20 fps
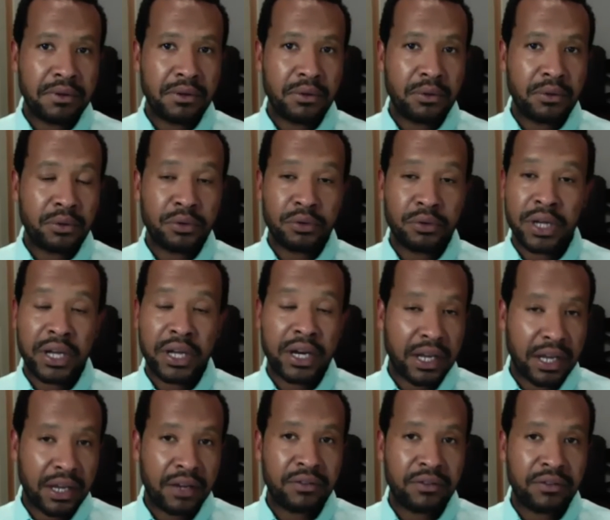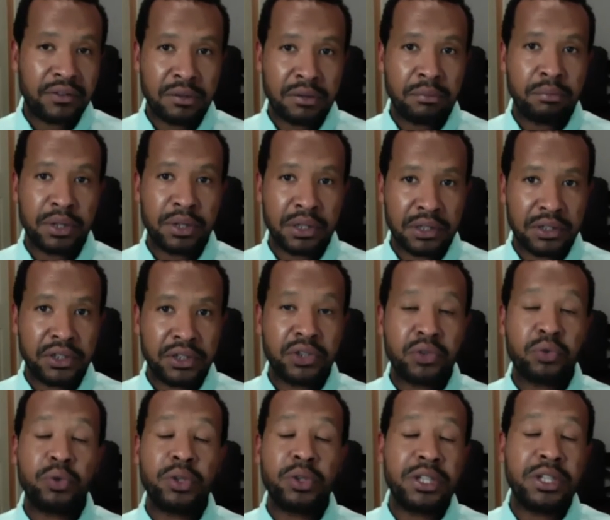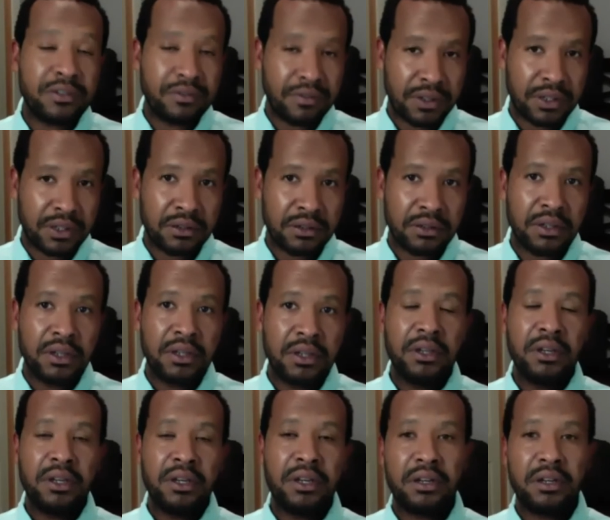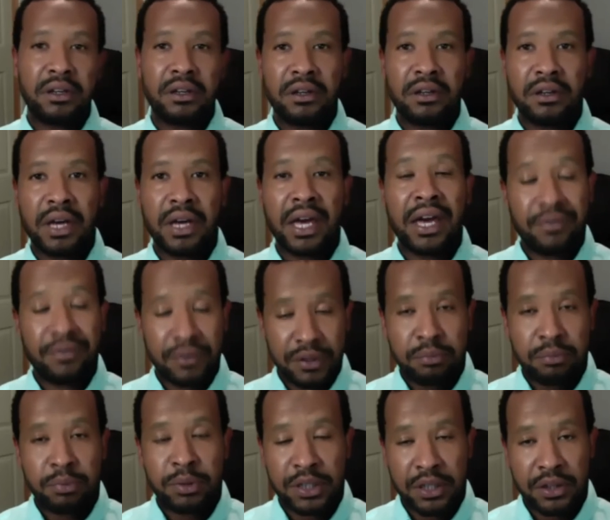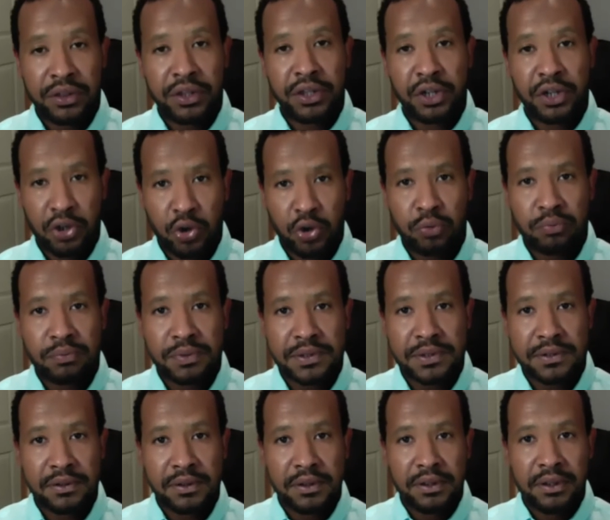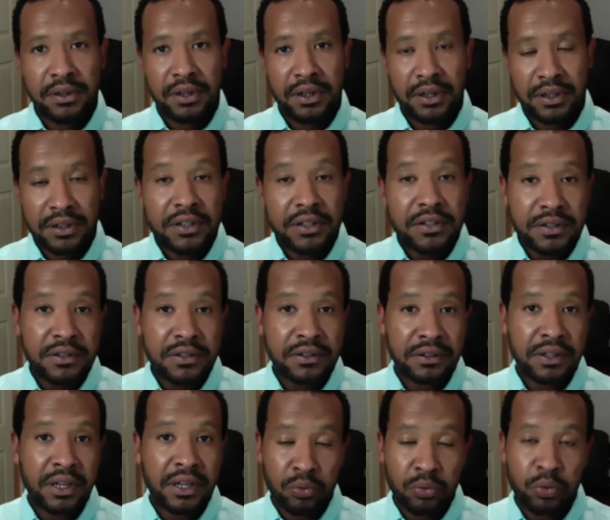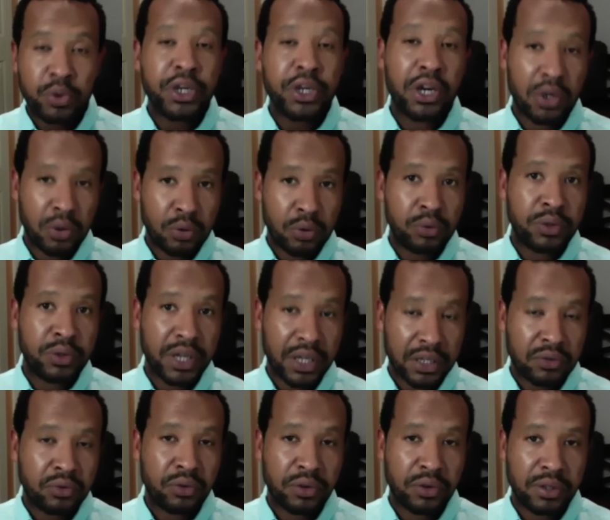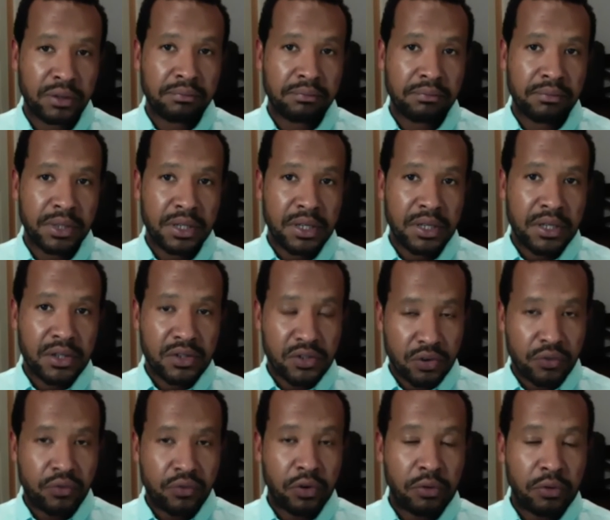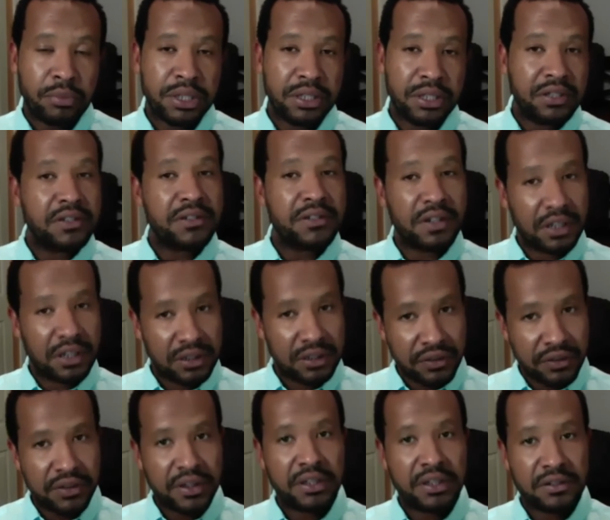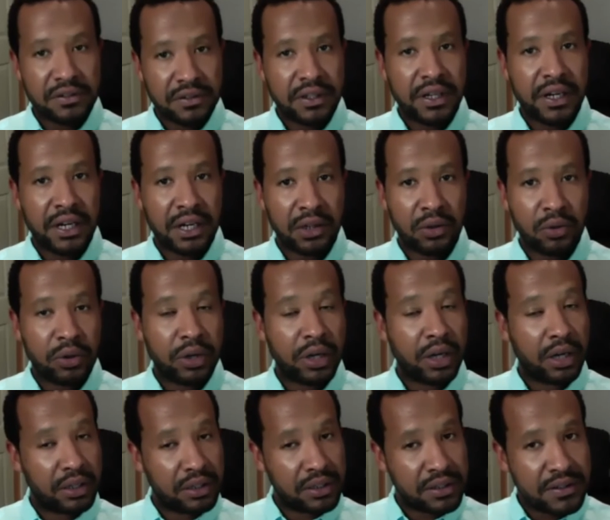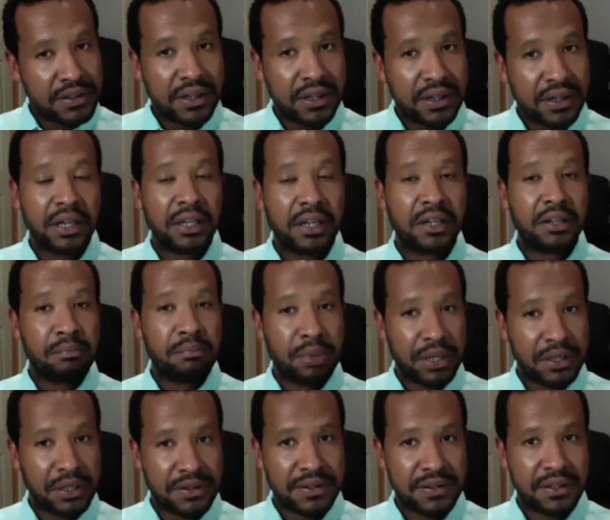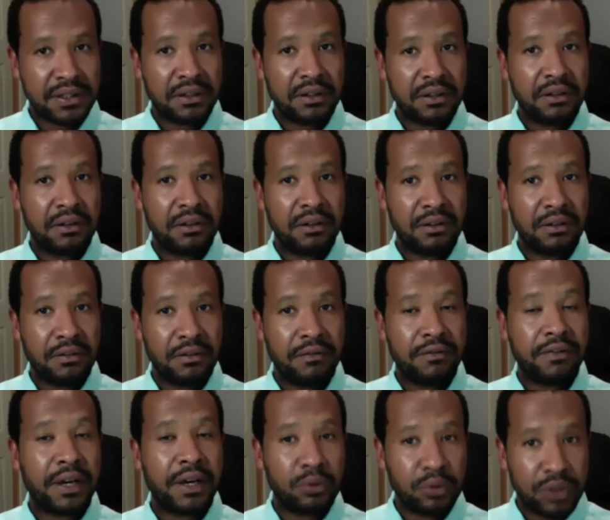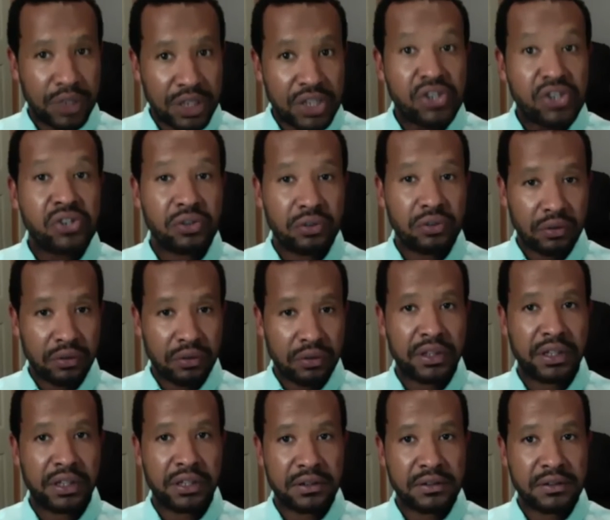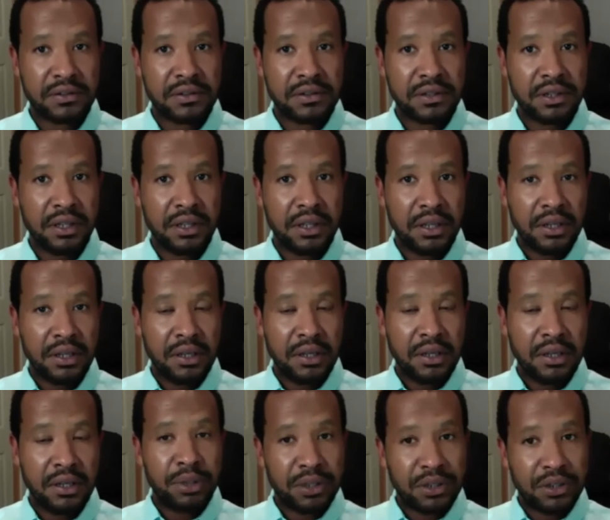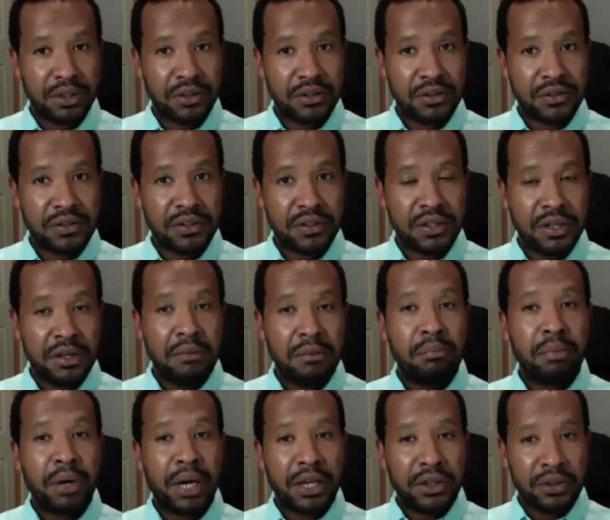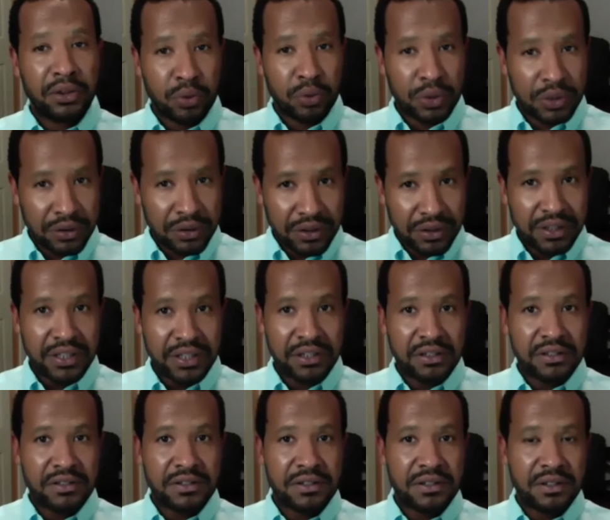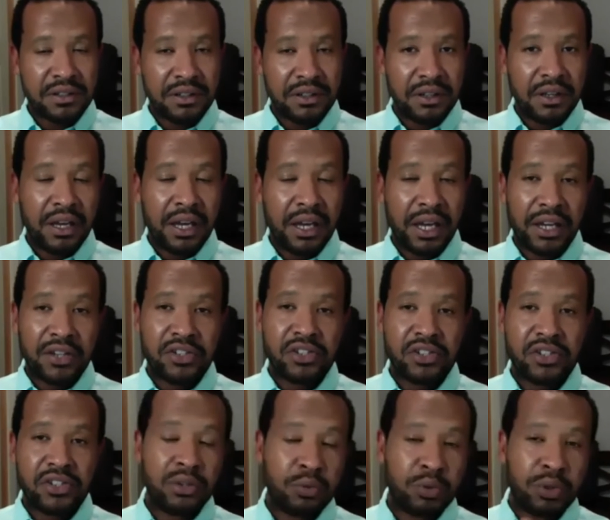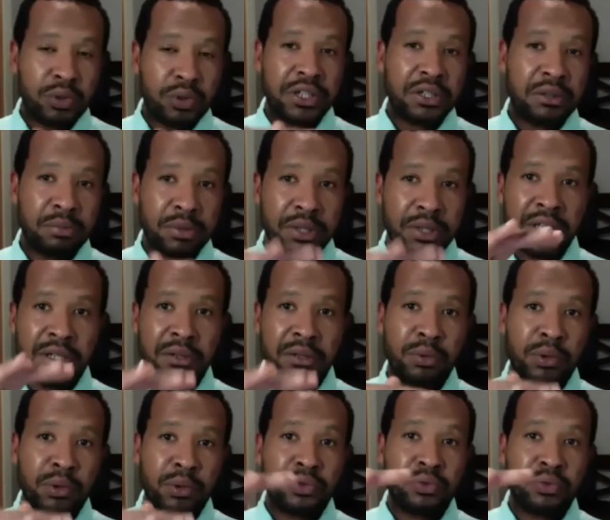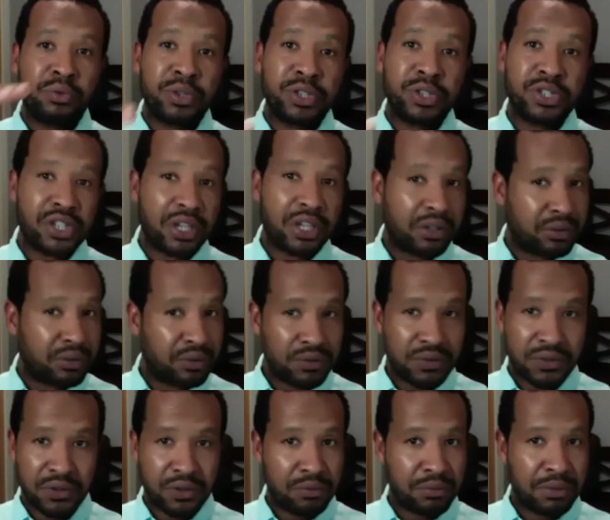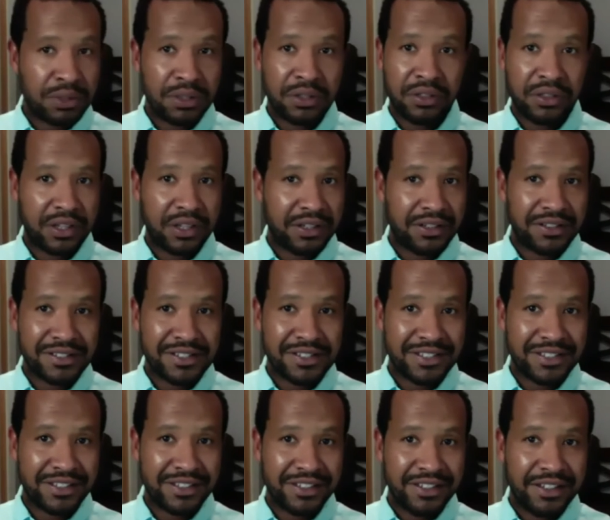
who do not have the ability to even have it be at their homes. And we owe that to them. So for me, these are the things that I look at. These are like basic foundational things, because by doing these, actually, we're going to be able to reach out to so many things.